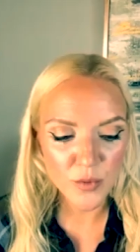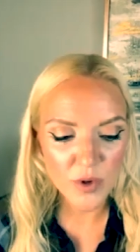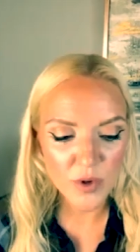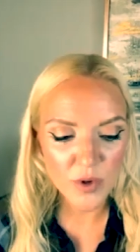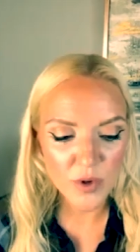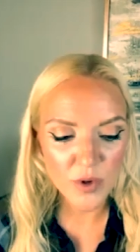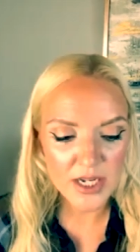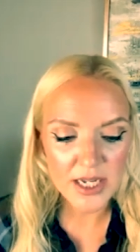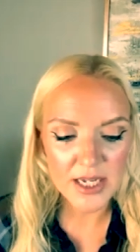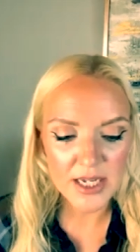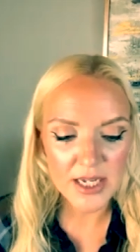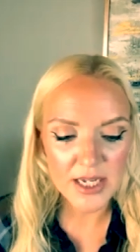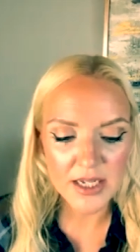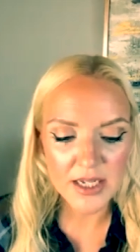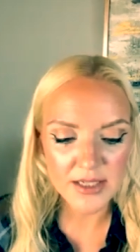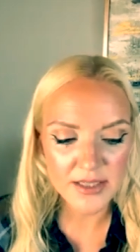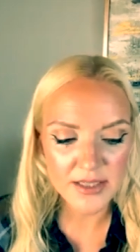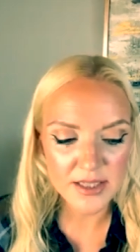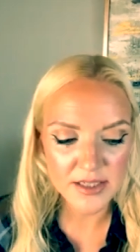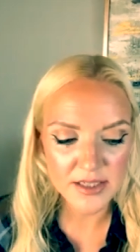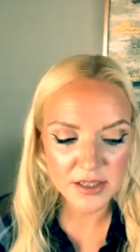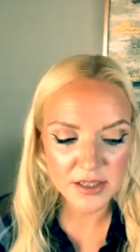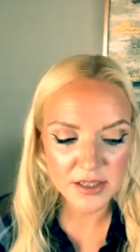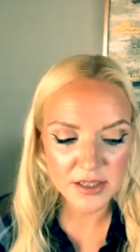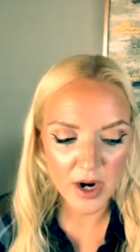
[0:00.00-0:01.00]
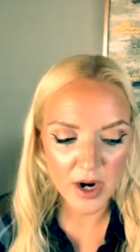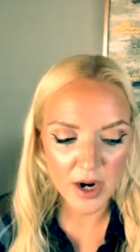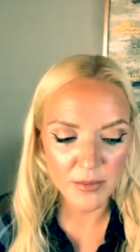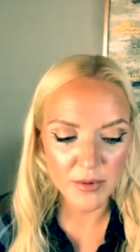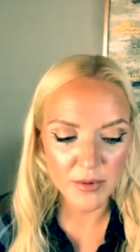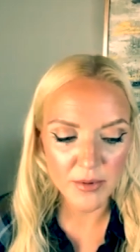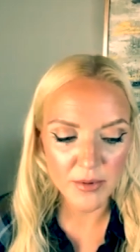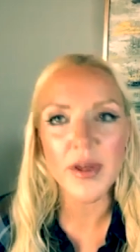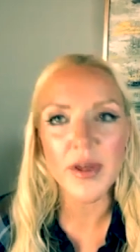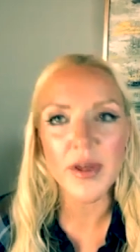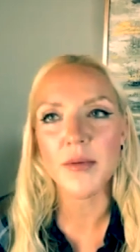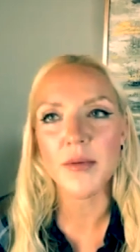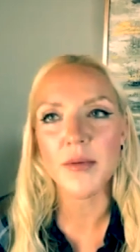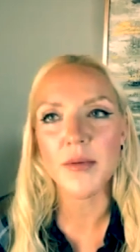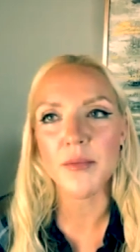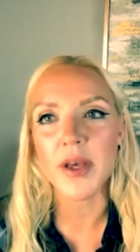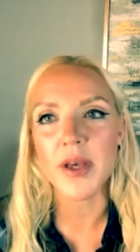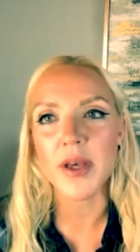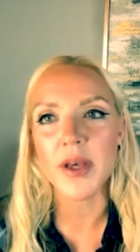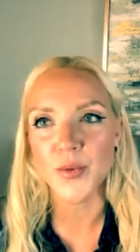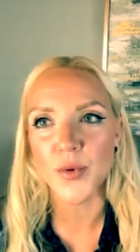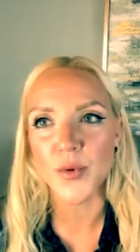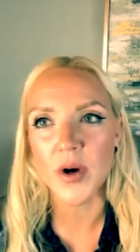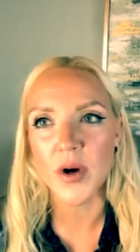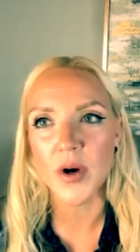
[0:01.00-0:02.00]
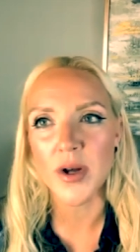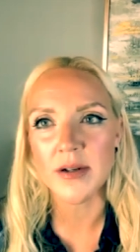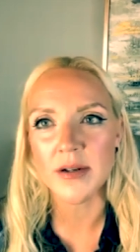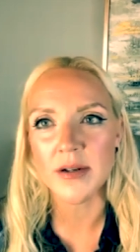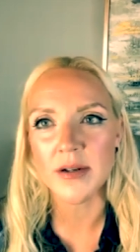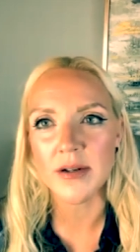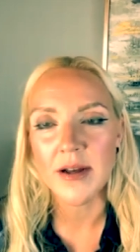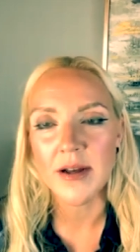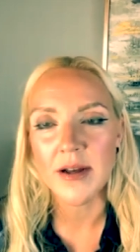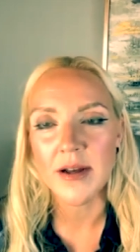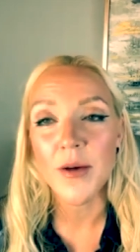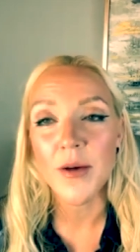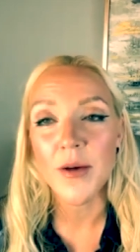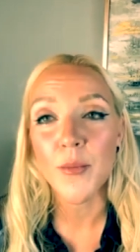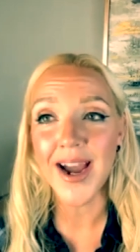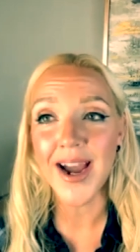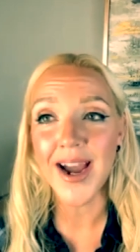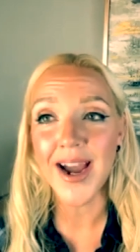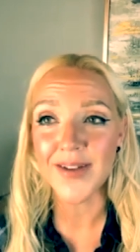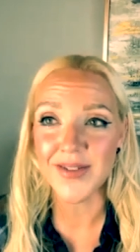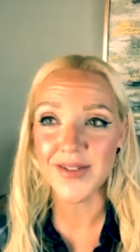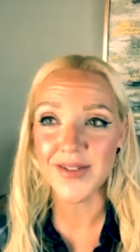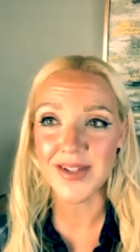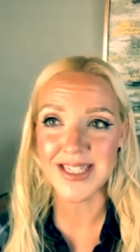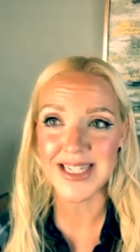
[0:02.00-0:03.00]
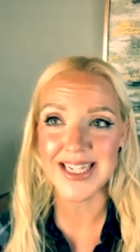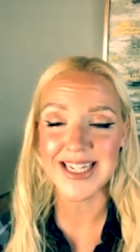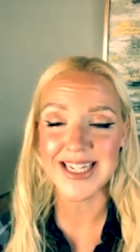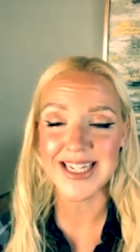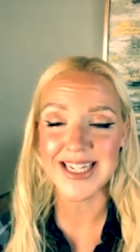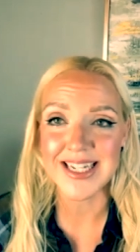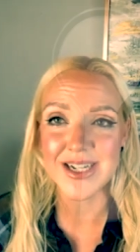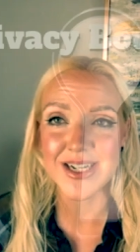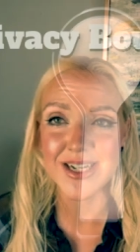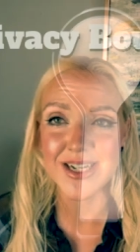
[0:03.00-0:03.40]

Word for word: one is this is probably the biggest one privacy.